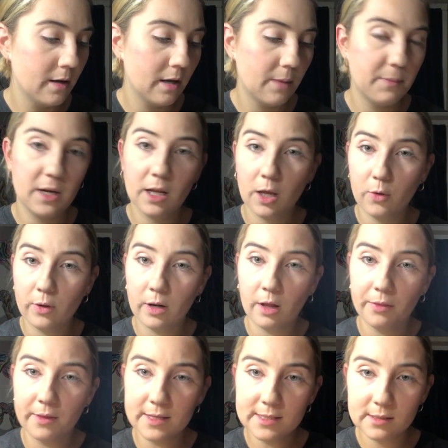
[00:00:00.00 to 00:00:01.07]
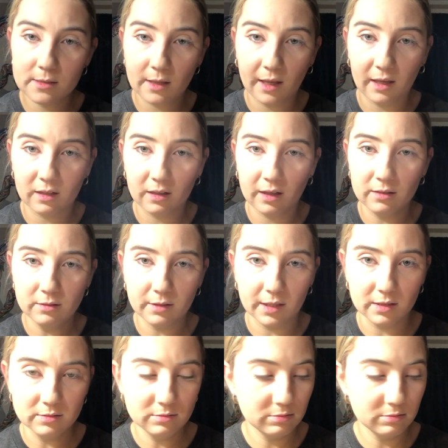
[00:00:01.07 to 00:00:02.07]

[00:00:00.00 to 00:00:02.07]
I'm gonna go in on this like, I don't know,